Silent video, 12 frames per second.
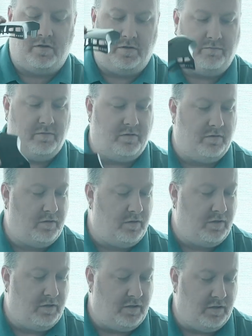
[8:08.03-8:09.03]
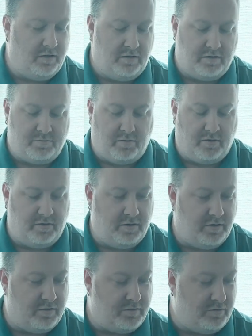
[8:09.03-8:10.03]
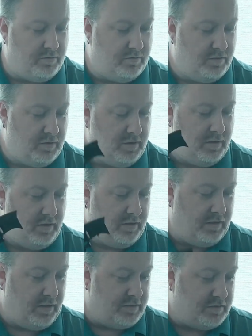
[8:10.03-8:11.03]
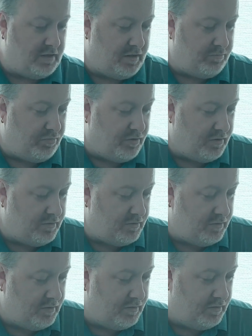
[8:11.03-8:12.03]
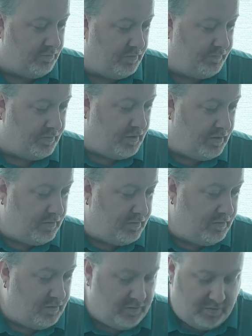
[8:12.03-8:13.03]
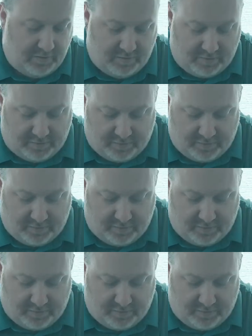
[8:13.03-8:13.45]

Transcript: even in this part yet. So that's that part. Then we've got the